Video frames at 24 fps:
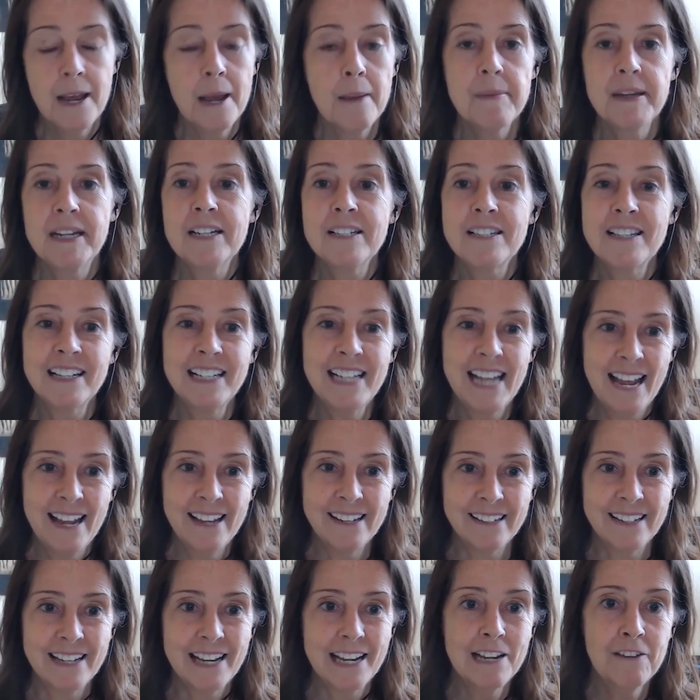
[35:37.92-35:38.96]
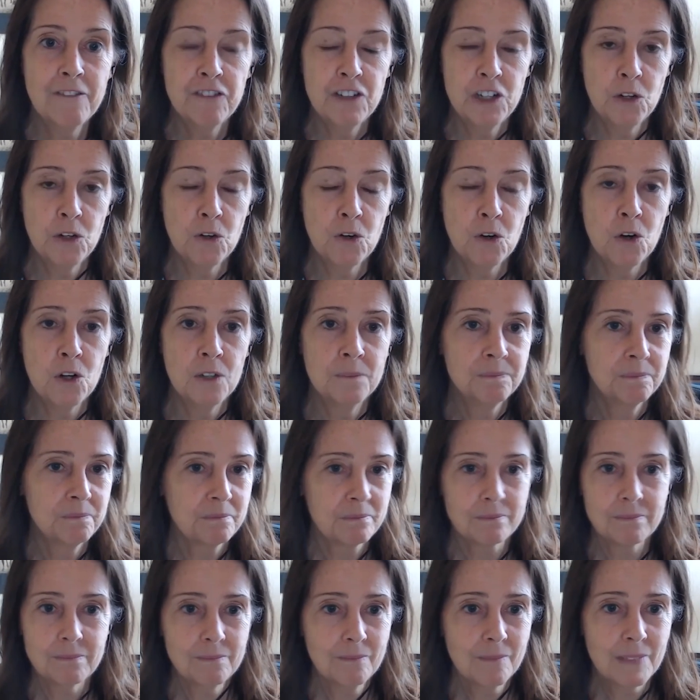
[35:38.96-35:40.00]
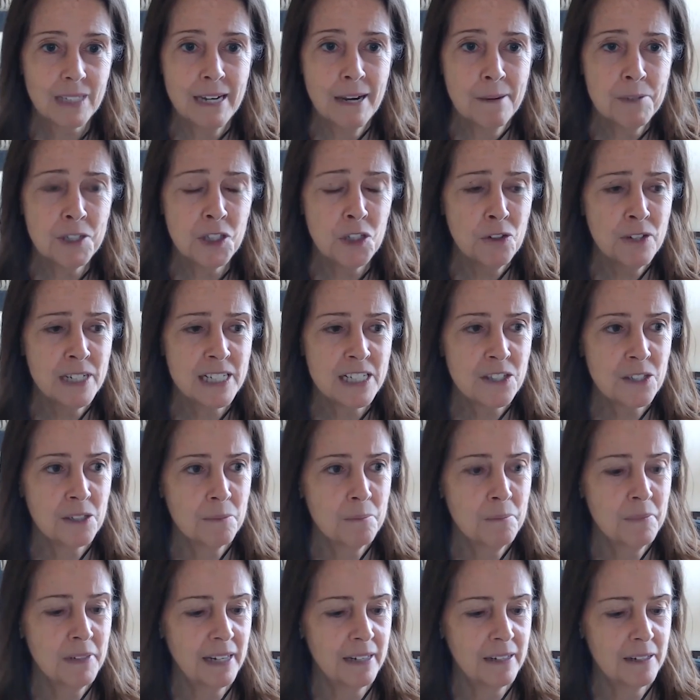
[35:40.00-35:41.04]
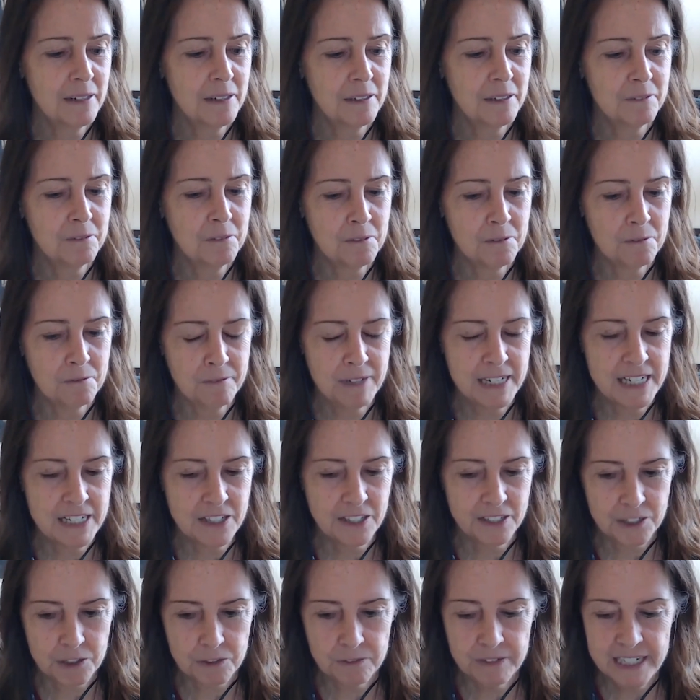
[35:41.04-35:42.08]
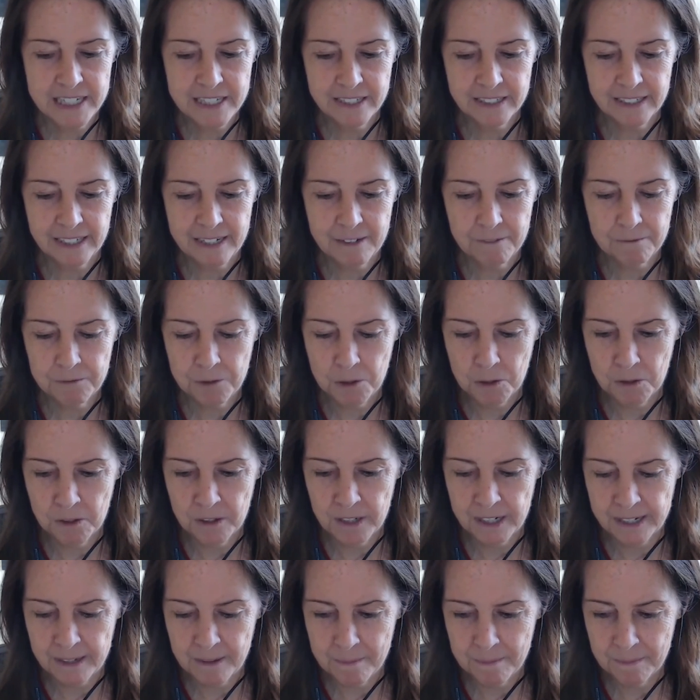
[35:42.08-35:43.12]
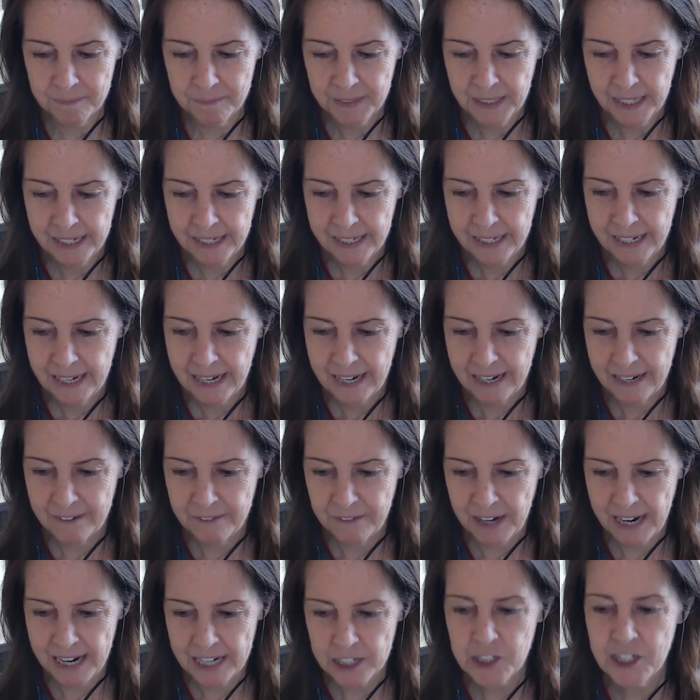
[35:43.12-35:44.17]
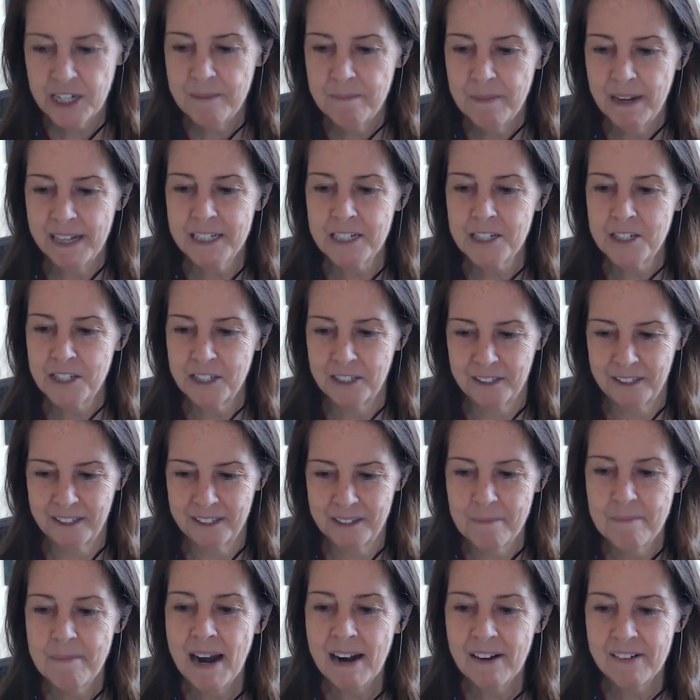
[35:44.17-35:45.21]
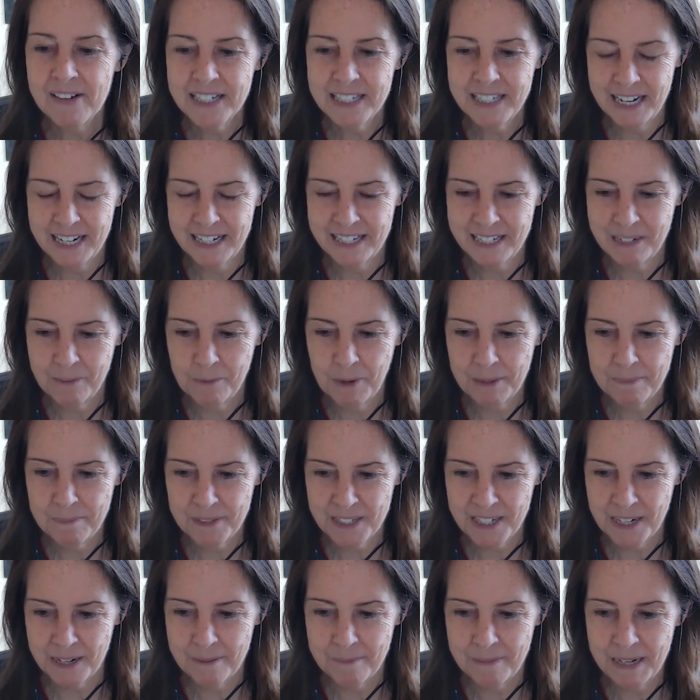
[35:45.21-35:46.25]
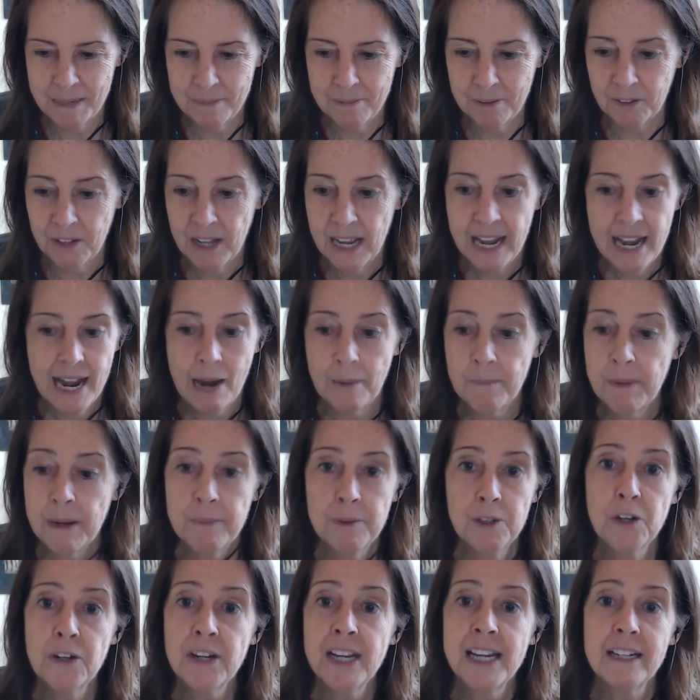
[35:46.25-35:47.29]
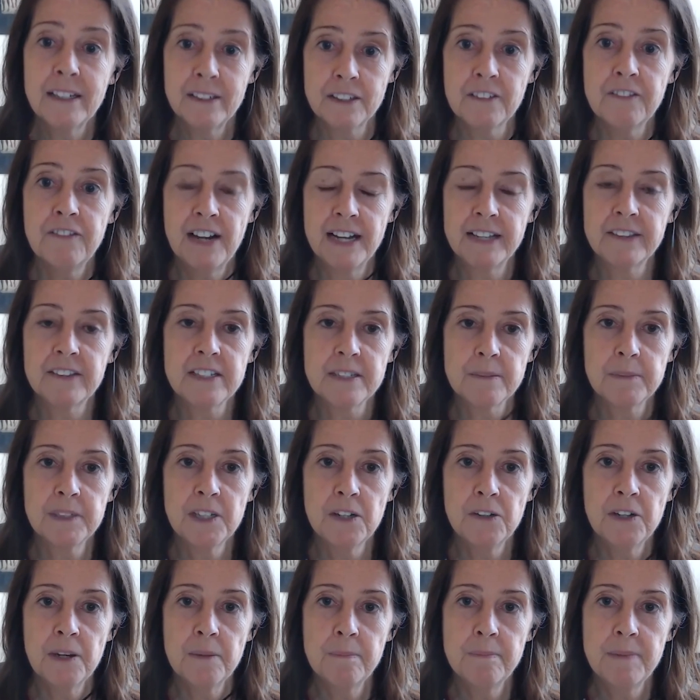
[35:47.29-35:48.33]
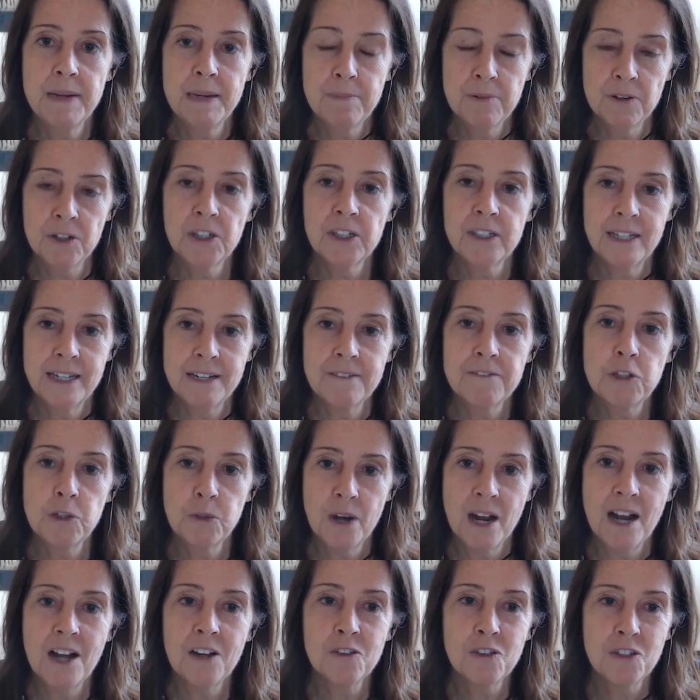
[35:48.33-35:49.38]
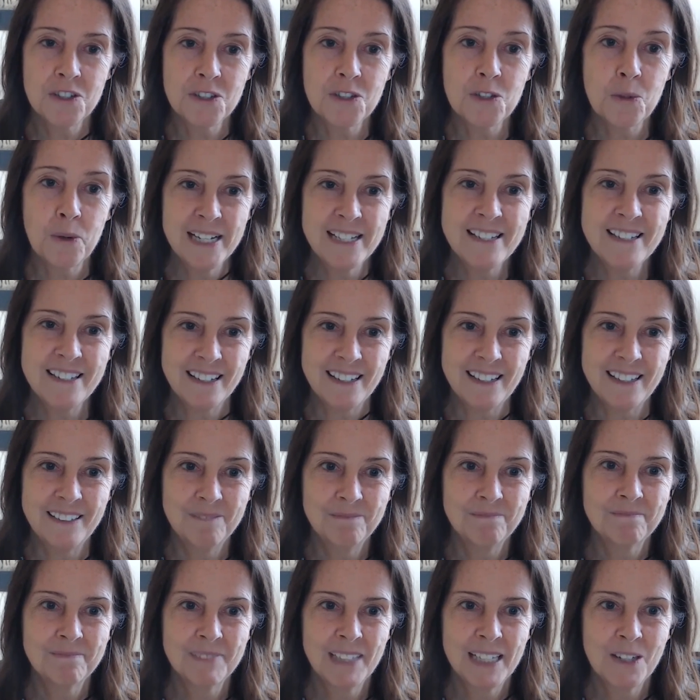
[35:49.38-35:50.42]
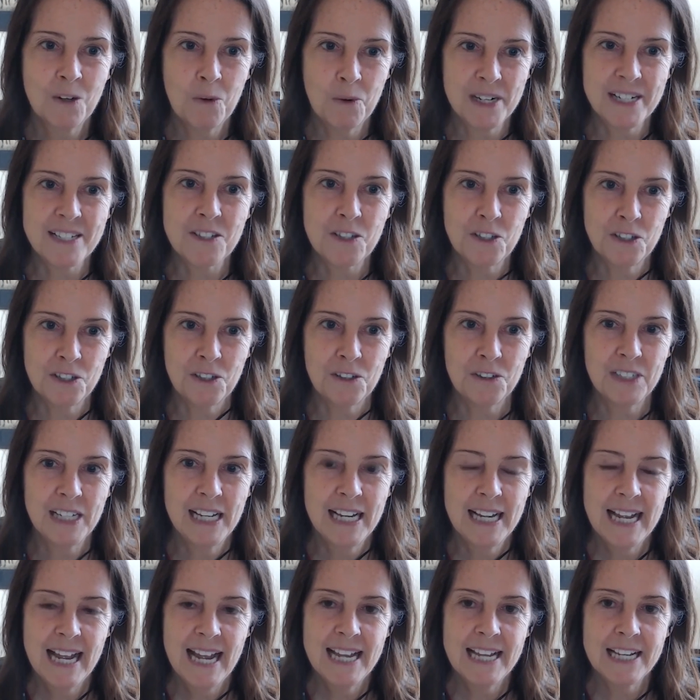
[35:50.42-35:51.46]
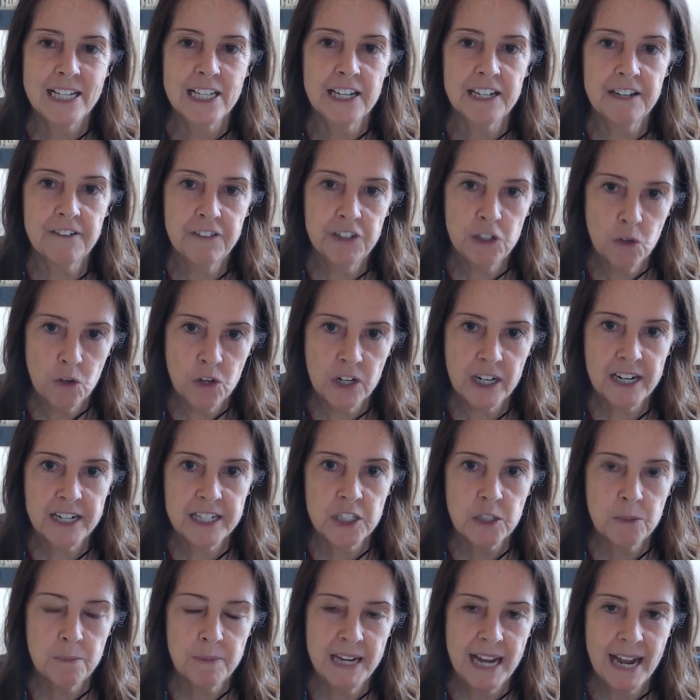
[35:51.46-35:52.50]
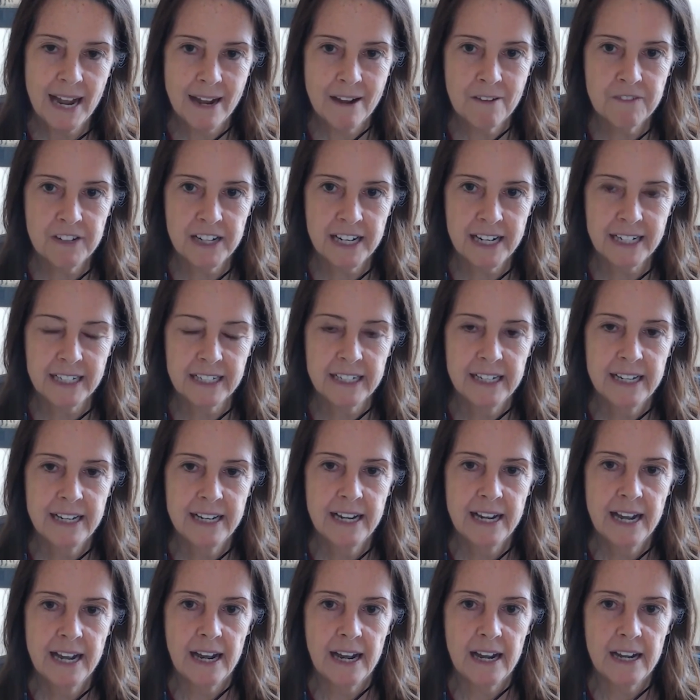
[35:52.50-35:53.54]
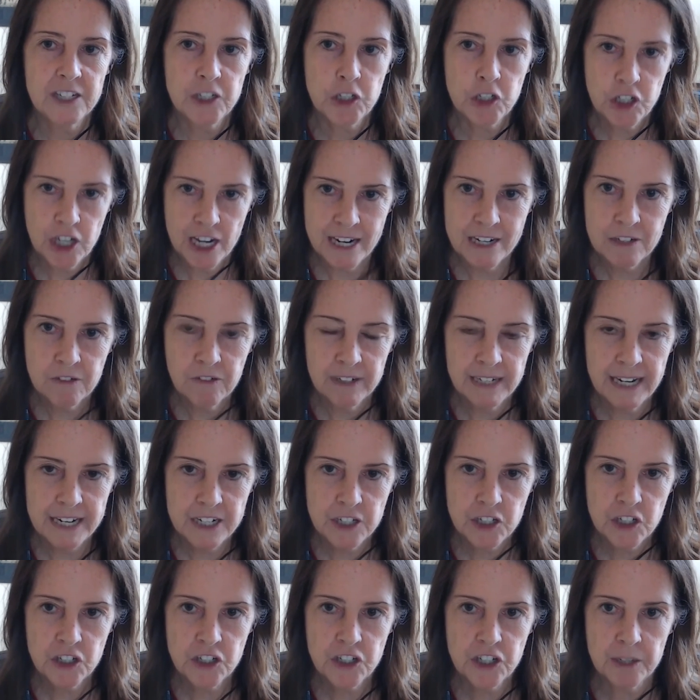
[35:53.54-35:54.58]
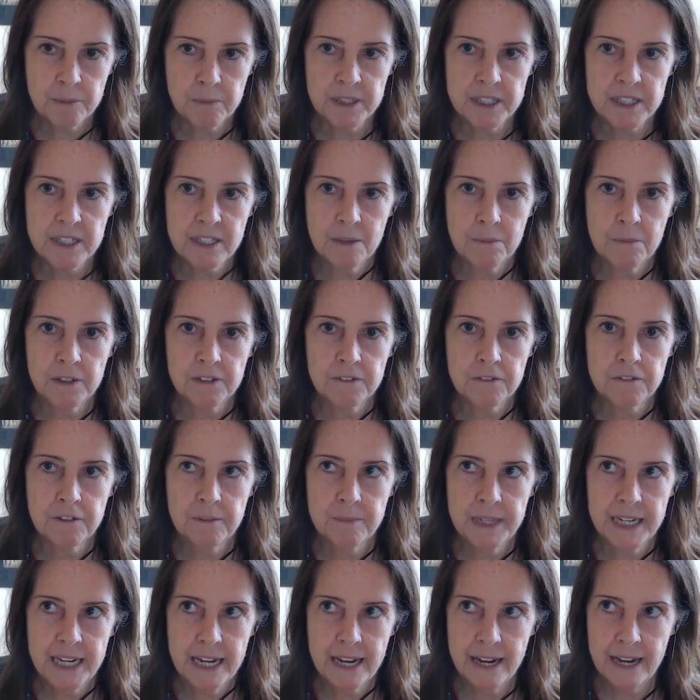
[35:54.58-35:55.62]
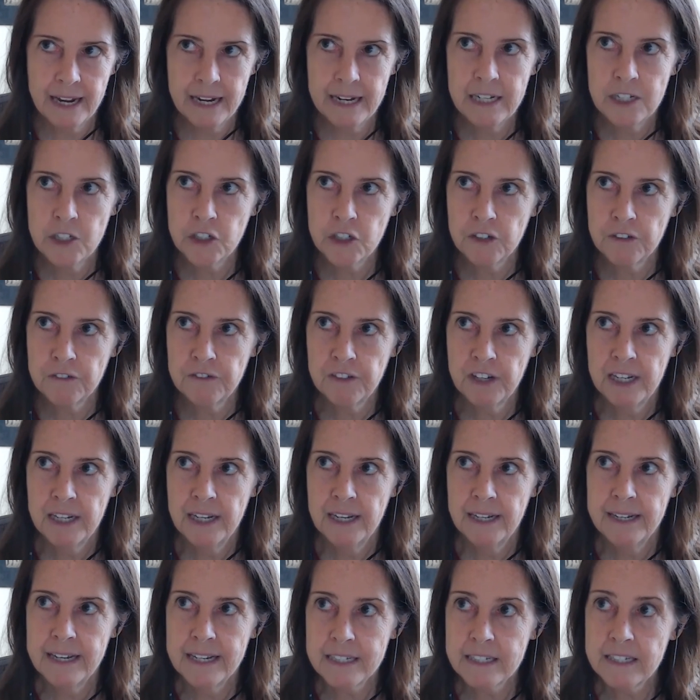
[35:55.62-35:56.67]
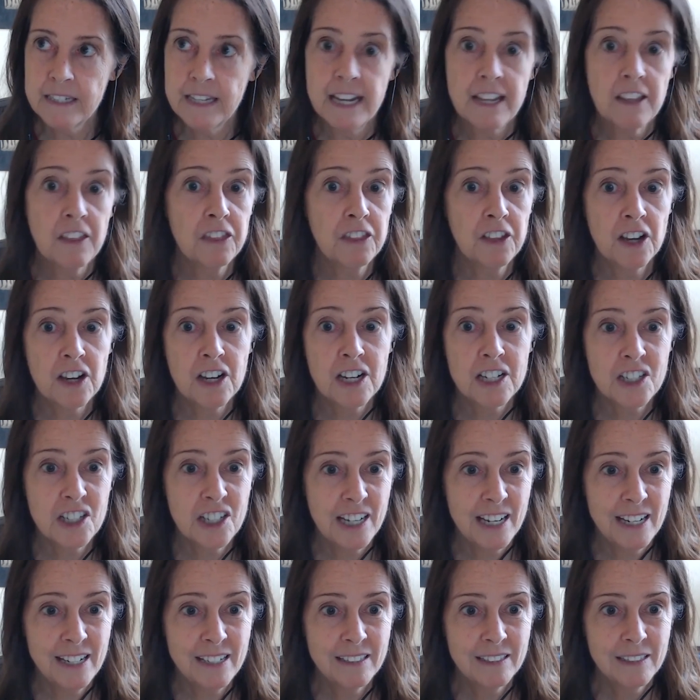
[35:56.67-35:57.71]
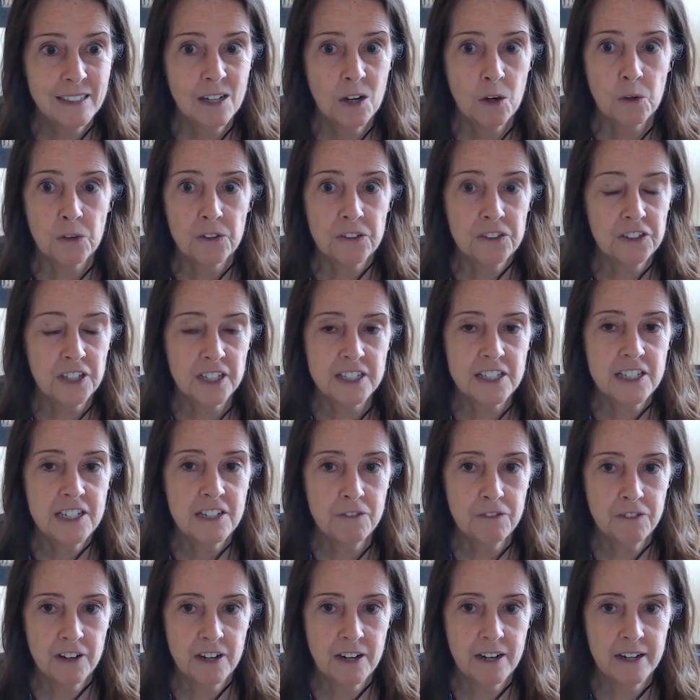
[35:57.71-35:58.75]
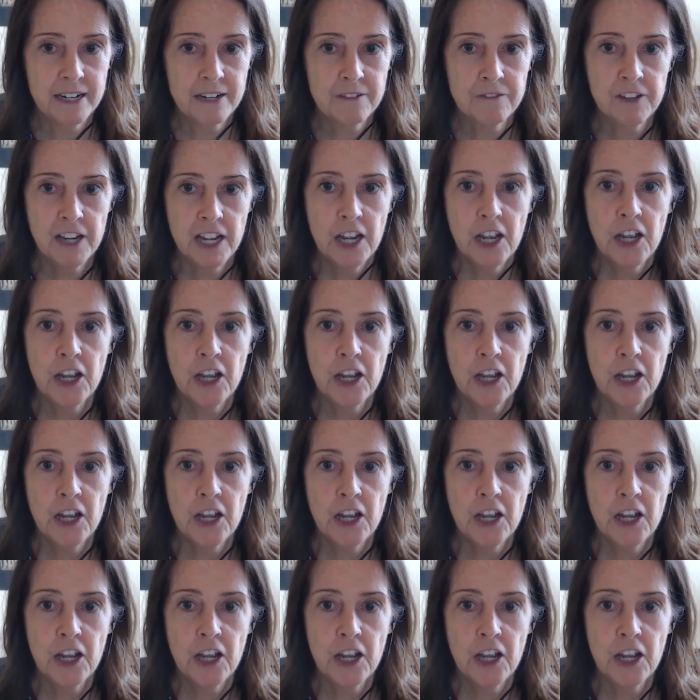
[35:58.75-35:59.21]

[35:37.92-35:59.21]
Because again, if you're, I was doing some research recently for Ashley Madison, the married dating website people. And we were looking at the fact that, you know, people could live to 120 quite soon. And if you're going to be having a shared relationship with someone from the age of, let's say, 30 or 35,